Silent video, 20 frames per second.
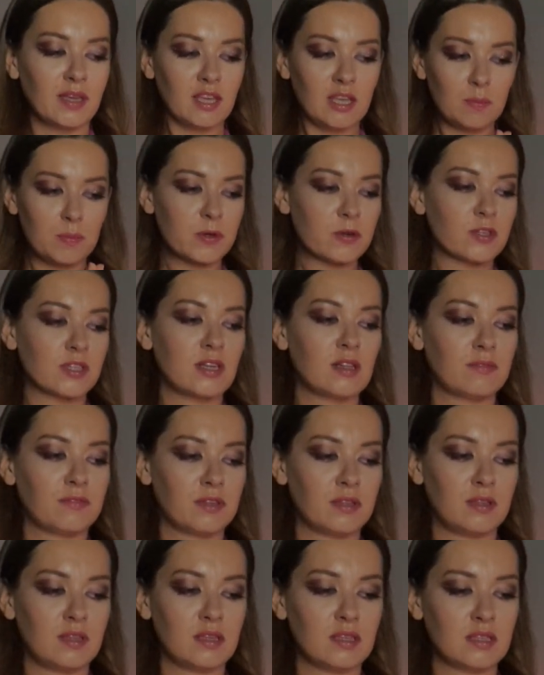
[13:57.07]
keep yourself
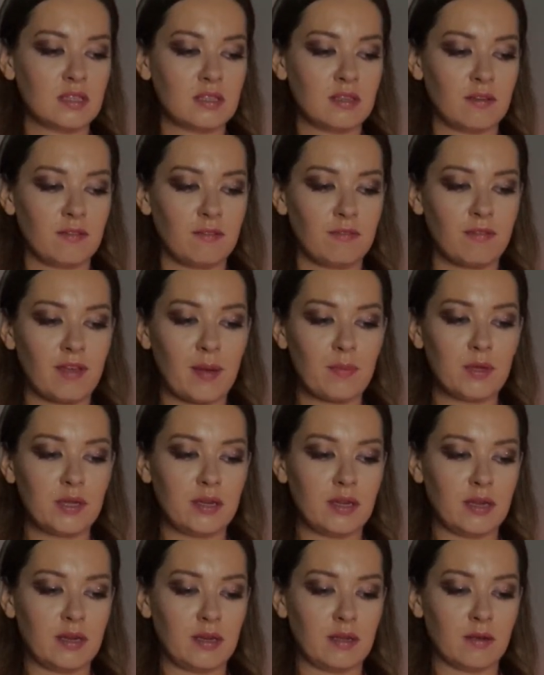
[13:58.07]
in these
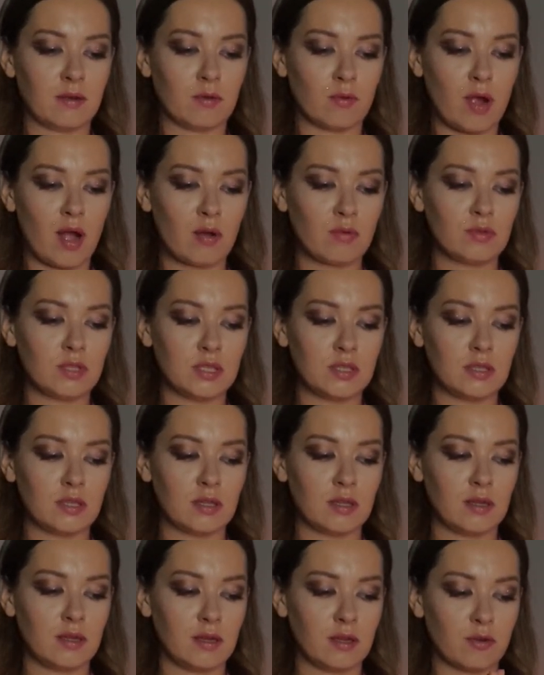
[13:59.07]
feminine, grounded,
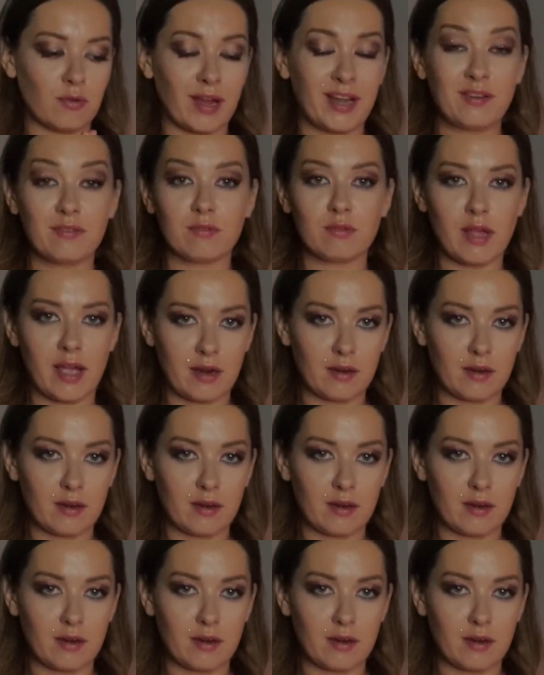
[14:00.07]
grateful